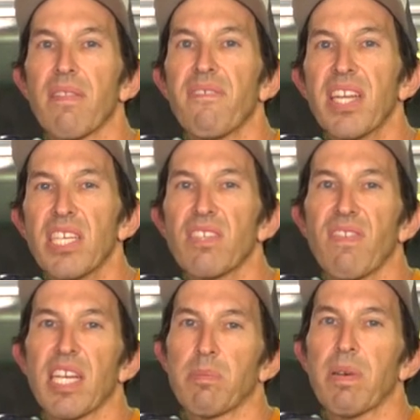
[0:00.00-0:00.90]
vintage
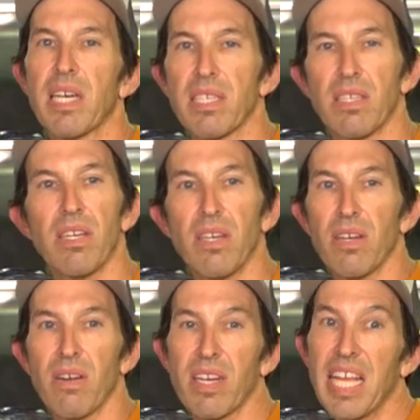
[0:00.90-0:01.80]
Vespas,
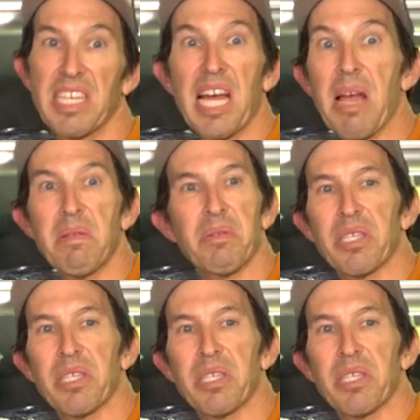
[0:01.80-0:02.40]
or at that time they were